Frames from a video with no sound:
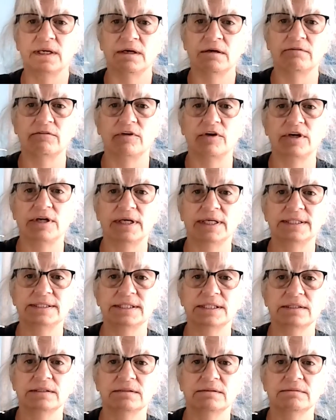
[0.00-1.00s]
Very nice
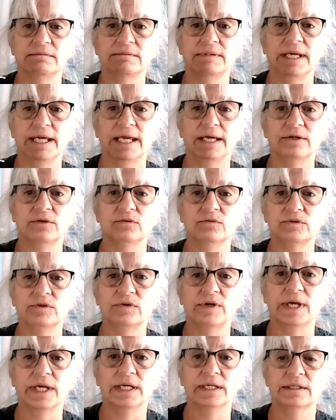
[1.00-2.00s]
handle in your
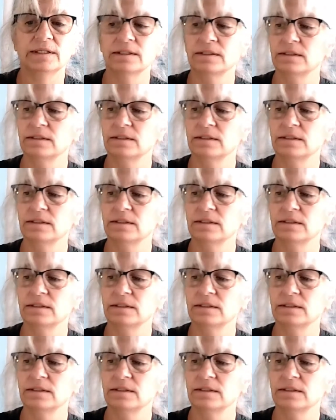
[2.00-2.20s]
hand.